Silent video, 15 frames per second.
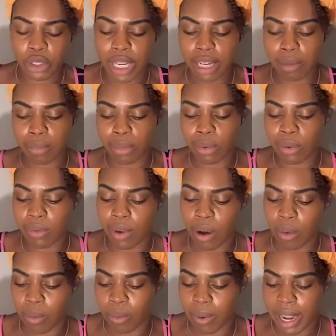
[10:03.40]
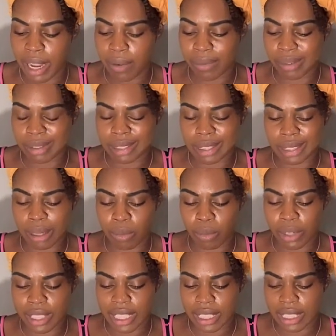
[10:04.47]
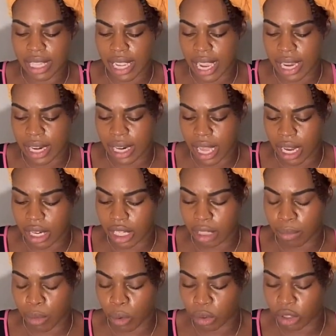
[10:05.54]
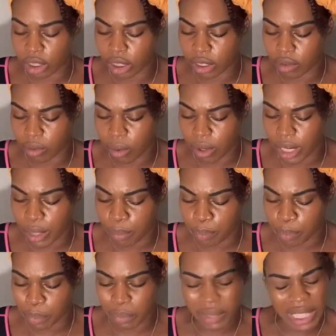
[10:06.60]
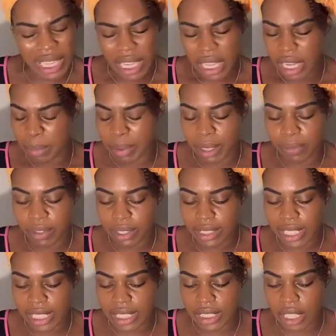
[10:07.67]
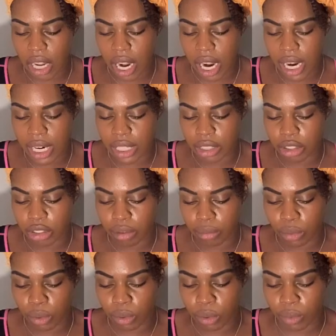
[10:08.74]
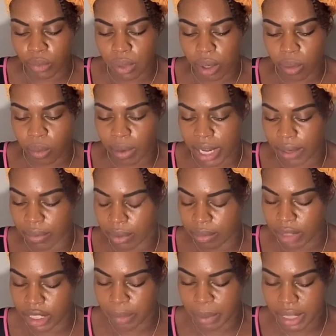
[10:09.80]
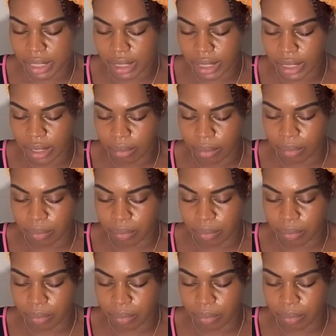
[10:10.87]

trying to move away for someone that they had a lot of emotions for. But it feels like it's hard to move away from this person.